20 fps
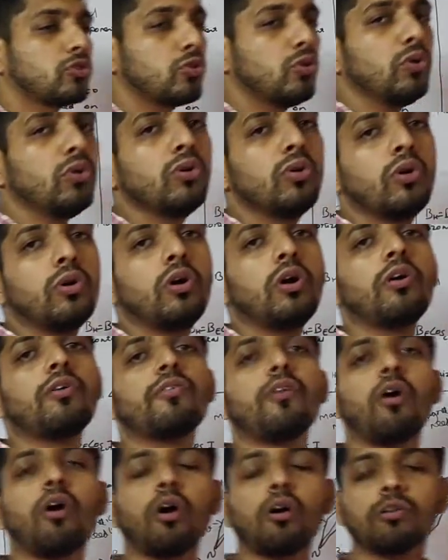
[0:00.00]
to,
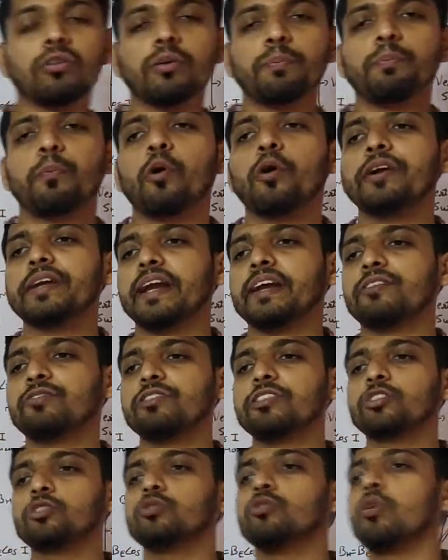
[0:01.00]
or the point at
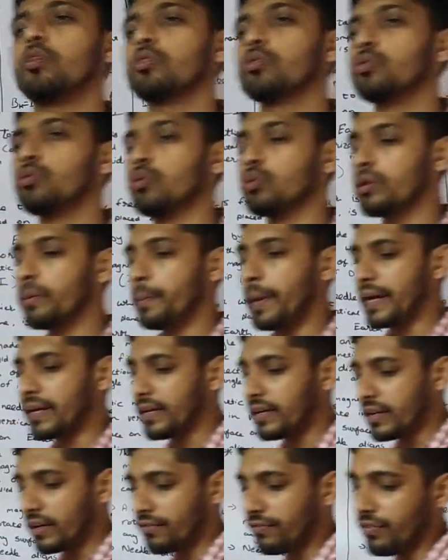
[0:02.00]
which you want to know the
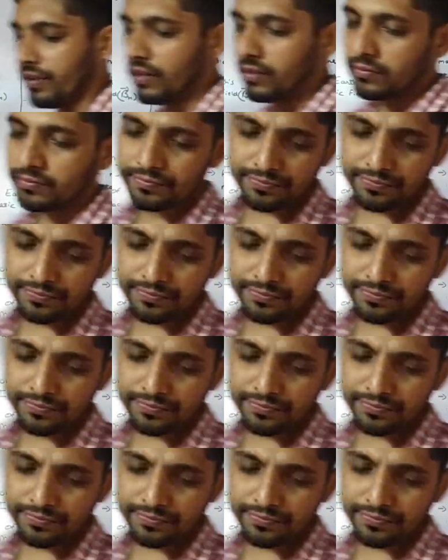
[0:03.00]
magnetic field.